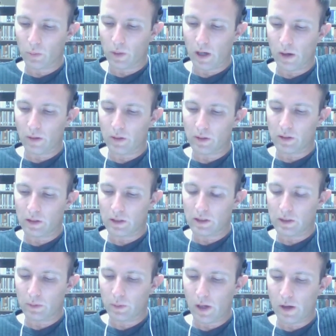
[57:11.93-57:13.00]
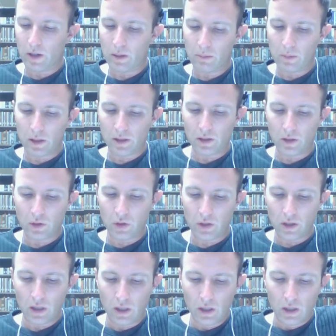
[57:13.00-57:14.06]
routing
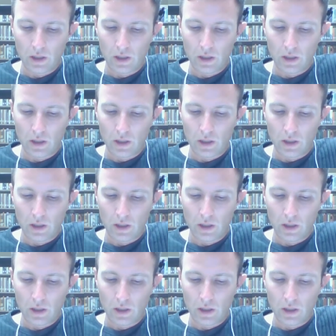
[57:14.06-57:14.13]
message